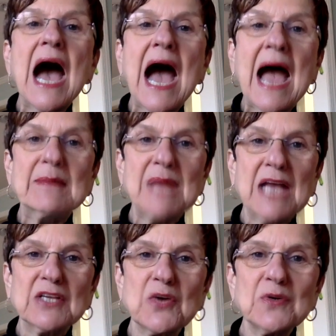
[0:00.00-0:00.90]
I'm
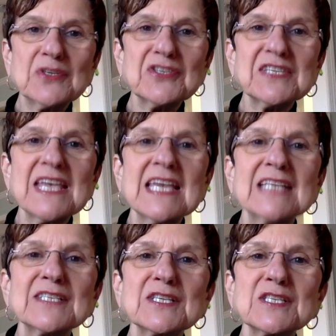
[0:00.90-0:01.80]
not going to say
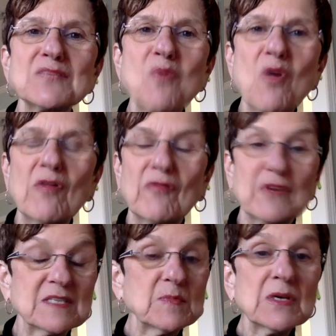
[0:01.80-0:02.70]
it's a small
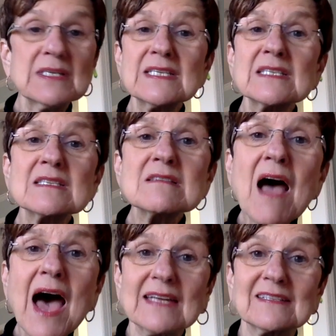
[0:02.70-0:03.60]
voice because it's
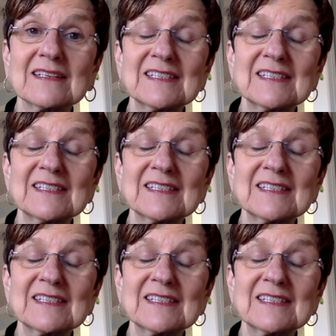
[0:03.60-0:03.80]
not.